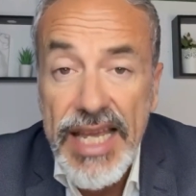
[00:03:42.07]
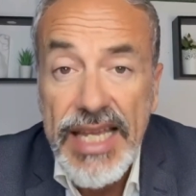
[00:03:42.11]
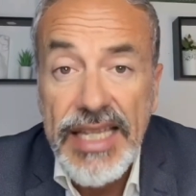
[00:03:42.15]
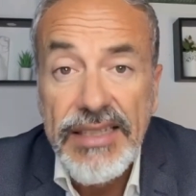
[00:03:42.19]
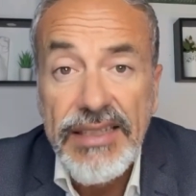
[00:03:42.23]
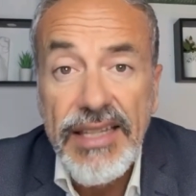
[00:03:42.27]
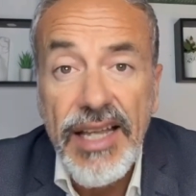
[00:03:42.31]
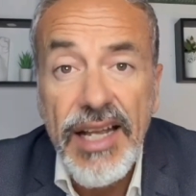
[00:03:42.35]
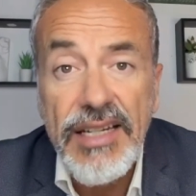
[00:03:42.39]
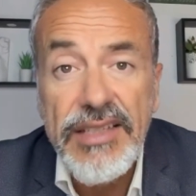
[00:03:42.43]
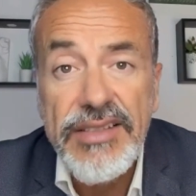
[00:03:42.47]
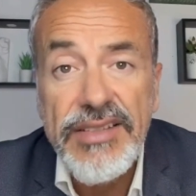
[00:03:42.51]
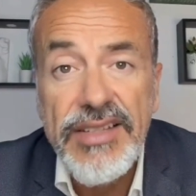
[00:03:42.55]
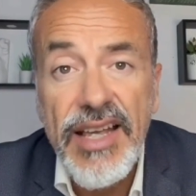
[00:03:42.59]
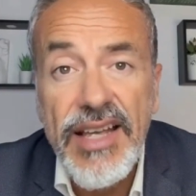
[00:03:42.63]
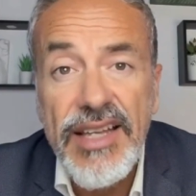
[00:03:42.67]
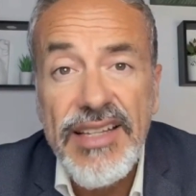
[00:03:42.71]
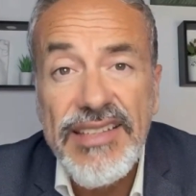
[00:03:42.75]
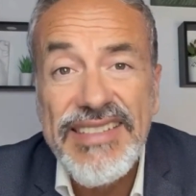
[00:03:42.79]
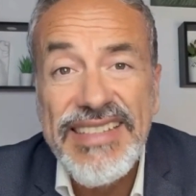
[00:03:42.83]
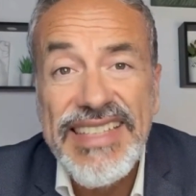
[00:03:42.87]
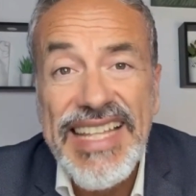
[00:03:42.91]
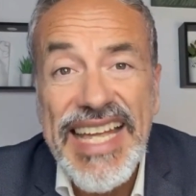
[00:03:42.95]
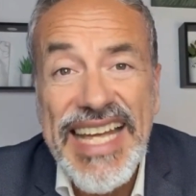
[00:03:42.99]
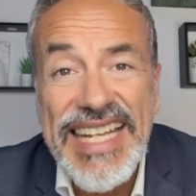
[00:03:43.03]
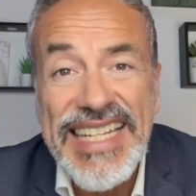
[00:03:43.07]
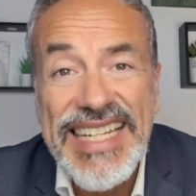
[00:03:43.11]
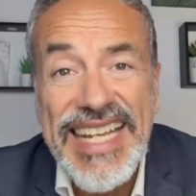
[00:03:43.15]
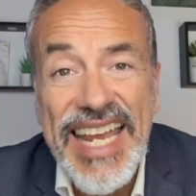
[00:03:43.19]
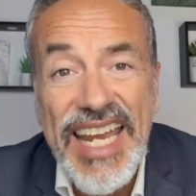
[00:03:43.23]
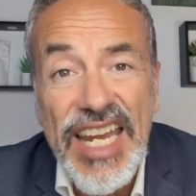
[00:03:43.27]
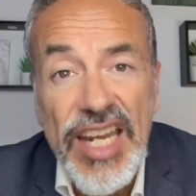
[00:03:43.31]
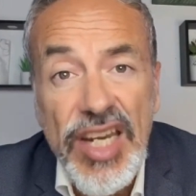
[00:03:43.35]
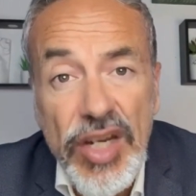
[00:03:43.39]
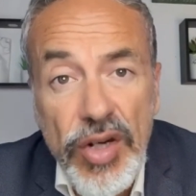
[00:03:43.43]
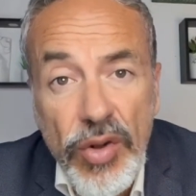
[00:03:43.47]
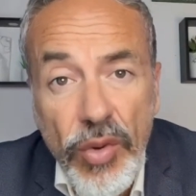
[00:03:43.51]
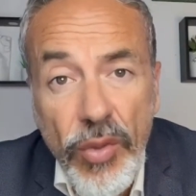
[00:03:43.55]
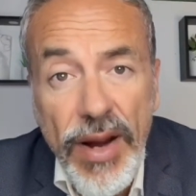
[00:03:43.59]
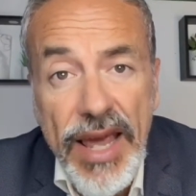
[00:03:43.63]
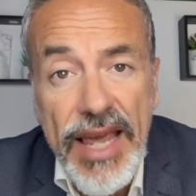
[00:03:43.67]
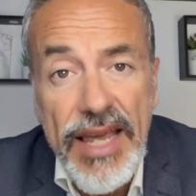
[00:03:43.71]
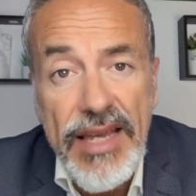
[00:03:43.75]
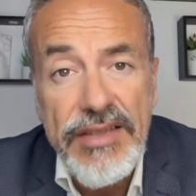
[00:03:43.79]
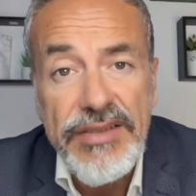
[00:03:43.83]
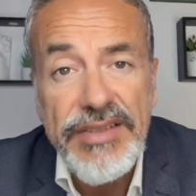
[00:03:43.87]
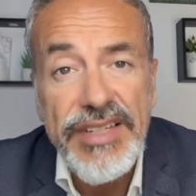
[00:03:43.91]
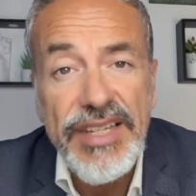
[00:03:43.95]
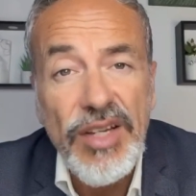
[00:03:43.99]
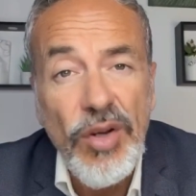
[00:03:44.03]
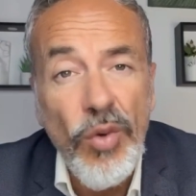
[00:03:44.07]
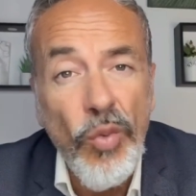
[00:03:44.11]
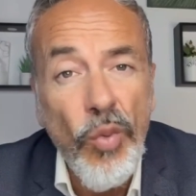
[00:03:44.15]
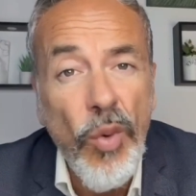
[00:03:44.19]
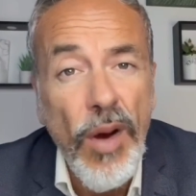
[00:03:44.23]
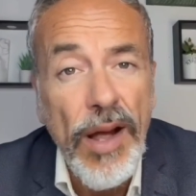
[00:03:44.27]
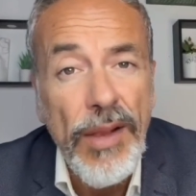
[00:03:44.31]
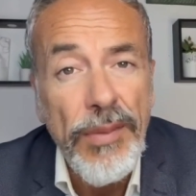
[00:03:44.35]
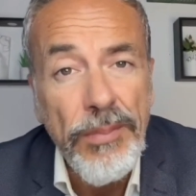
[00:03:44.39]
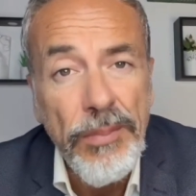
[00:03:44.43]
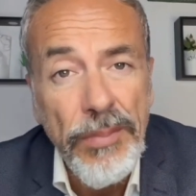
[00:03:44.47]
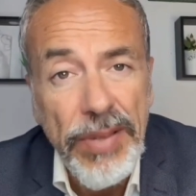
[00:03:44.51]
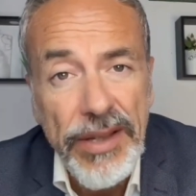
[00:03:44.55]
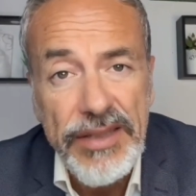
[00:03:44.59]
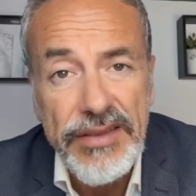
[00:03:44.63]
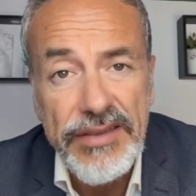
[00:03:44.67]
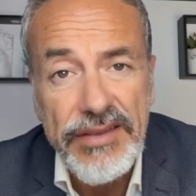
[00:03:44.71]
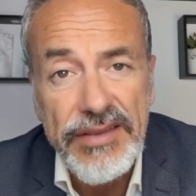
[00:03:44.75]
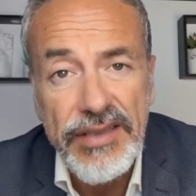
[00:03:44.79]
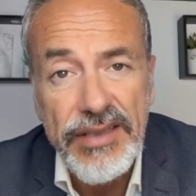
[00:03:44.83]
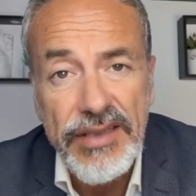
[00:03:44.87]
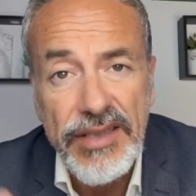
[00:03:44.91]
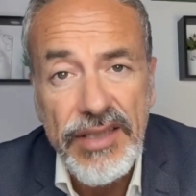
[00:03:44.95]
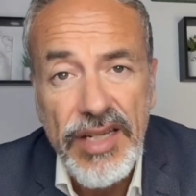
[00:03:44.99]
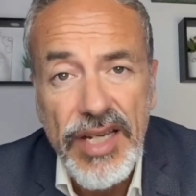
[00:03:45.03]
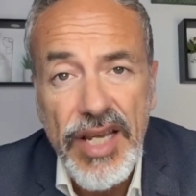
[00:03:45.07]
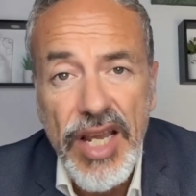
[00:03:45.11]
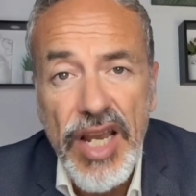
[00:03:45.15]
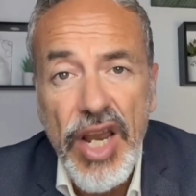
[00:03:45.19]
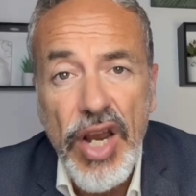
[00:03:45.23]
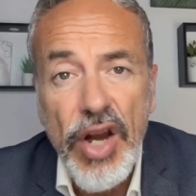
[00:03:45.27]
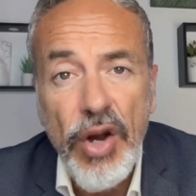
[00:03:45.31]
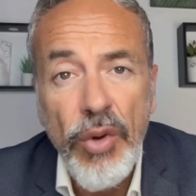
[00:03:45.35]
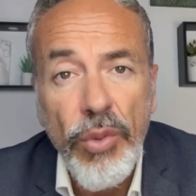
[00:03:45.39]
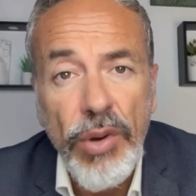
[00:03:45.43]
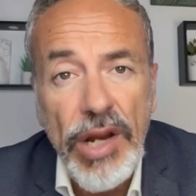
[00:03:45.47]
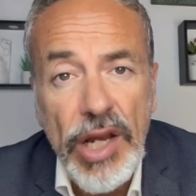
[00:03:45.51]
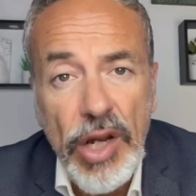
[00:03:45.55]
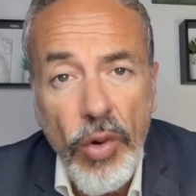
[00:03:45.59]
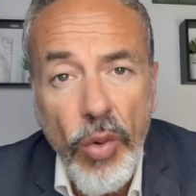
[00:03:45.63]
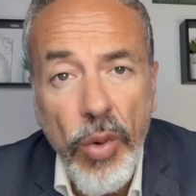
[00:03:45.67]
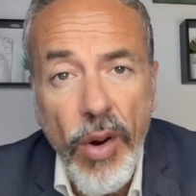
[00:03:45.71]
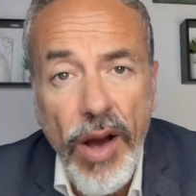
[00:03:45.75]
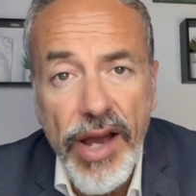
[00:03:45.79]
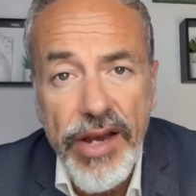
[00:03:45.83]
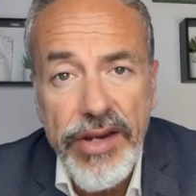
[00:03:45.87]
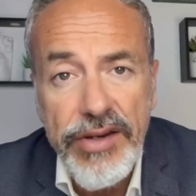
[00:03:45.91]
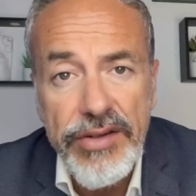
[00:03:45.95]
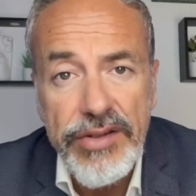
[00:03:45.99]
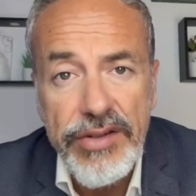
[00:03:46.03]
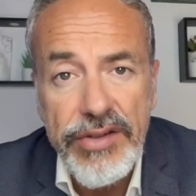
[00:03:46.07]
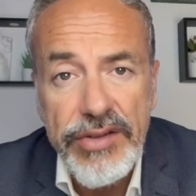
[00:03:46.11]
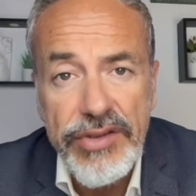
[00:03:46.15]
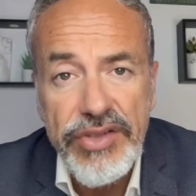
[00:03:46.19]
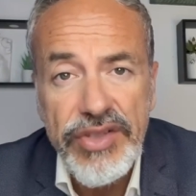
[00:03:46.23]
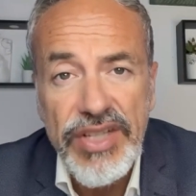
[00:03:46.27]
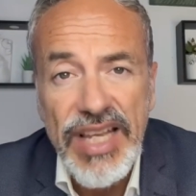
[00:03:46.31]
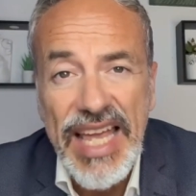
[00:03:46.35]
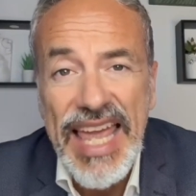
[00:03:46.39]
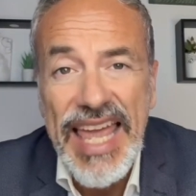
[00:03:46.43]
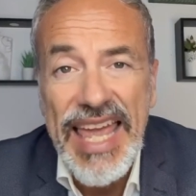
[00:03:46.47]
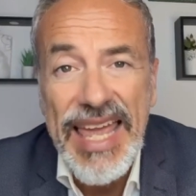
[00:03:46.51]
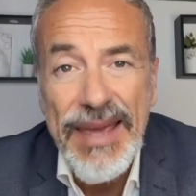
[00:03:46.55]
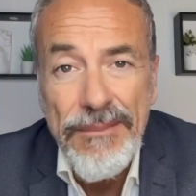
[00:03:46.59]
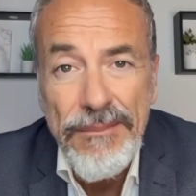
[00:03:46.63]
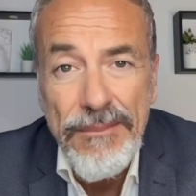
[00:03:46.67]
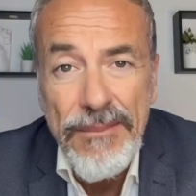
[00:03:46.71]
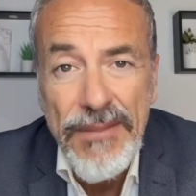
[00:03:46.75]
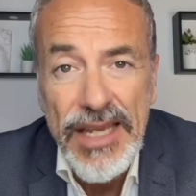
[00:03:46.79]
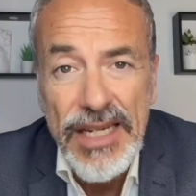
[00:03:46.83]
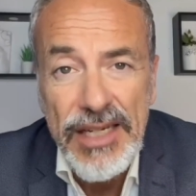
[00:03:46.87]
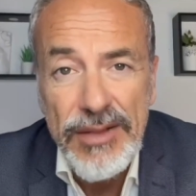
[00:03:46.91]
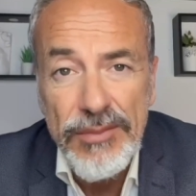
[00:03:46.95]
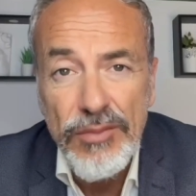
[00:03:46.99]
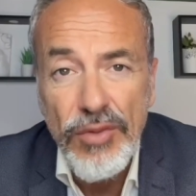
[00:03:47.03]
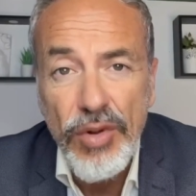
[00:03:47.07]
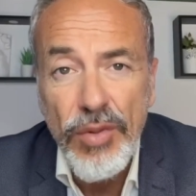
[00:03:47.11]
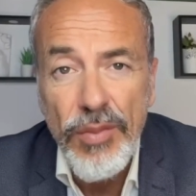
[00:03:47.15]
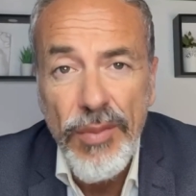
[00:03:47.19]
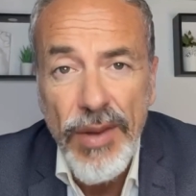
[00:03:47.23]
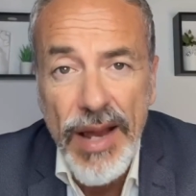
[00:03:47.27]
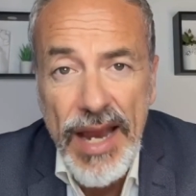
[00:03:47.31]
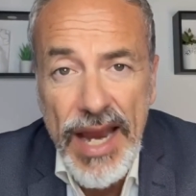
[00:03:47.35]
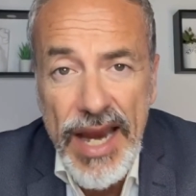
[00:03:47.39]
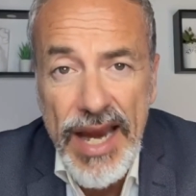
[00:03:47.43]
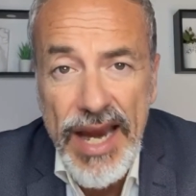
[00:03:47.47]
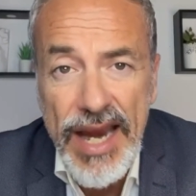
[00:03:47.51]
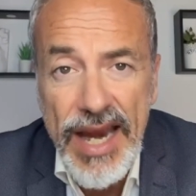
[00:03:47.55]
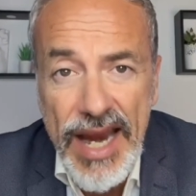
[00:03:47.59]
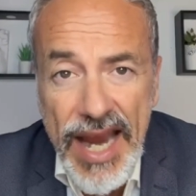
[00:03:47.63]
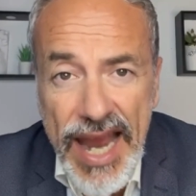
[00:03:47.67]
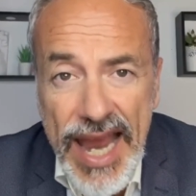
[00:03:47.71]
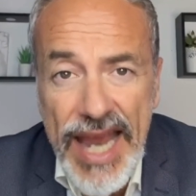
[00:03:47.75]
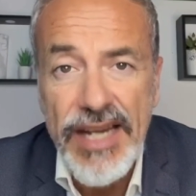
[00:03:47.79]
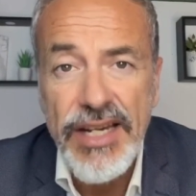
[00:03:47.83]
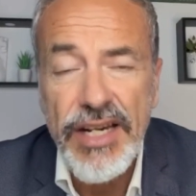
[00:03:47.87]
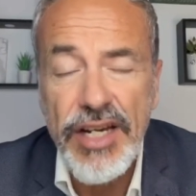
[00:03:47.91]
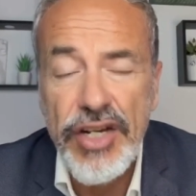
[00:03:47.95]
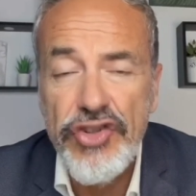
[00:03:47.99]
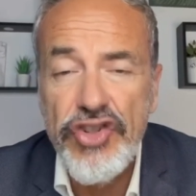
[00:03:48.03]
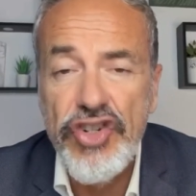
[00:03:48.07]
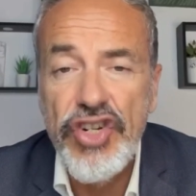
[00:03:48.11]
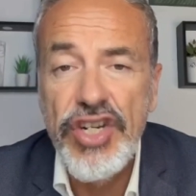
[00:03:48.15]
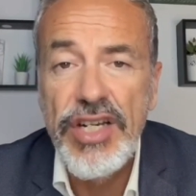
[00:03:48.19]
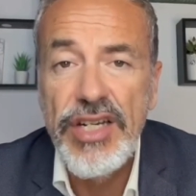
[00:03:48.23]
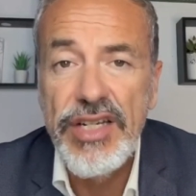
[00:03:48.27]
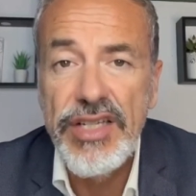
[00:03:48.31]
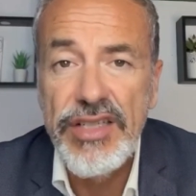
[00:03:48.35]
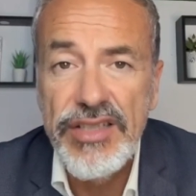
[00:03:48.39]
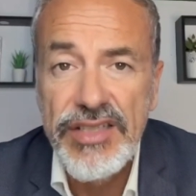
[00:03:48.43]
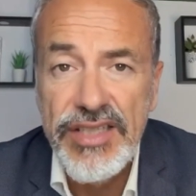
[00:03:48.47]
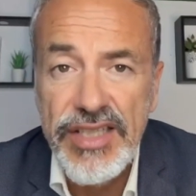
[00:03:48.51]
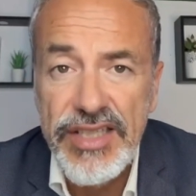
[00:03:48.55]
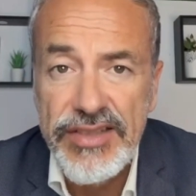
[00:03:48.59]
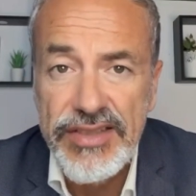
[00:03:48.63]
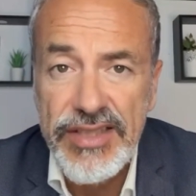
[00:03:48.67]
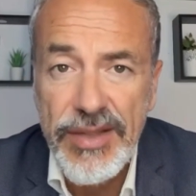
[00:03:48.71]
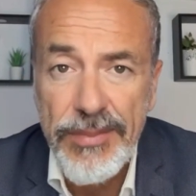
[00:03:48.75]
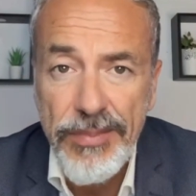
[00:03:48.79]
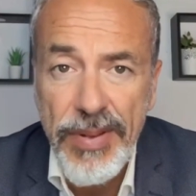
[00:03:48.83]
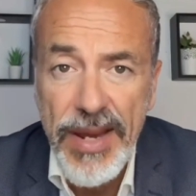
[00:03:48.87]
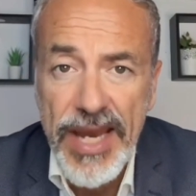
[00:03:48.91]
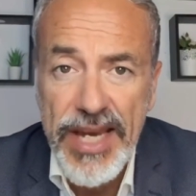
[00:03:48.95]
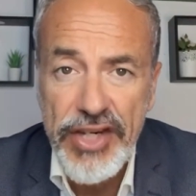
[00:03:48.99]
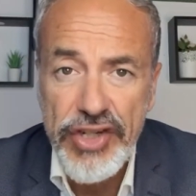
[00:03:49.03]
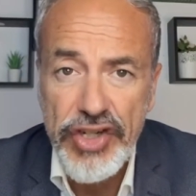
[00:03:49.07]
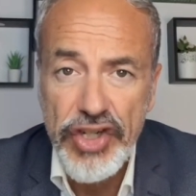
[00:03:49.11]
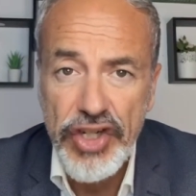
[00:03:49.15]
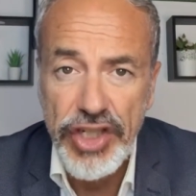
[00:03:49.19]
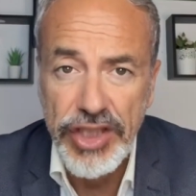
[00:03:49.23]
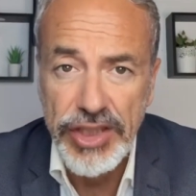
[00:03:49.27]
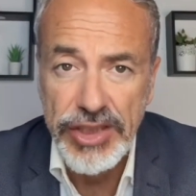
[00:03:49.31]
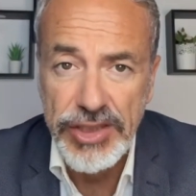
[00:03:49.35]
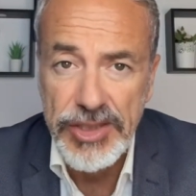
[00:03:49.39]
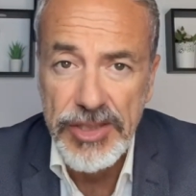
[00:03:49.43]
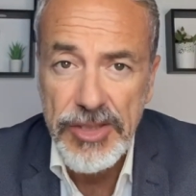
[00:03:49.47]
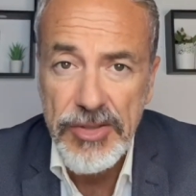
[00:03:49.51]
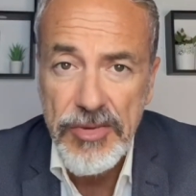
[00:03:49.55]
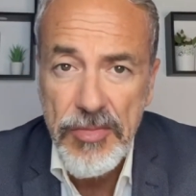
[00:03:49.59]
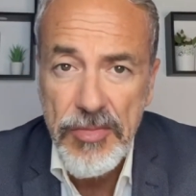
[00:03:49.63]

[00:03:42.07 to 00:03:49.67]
tells us that erasing one bit requires a minimum energy dissipation.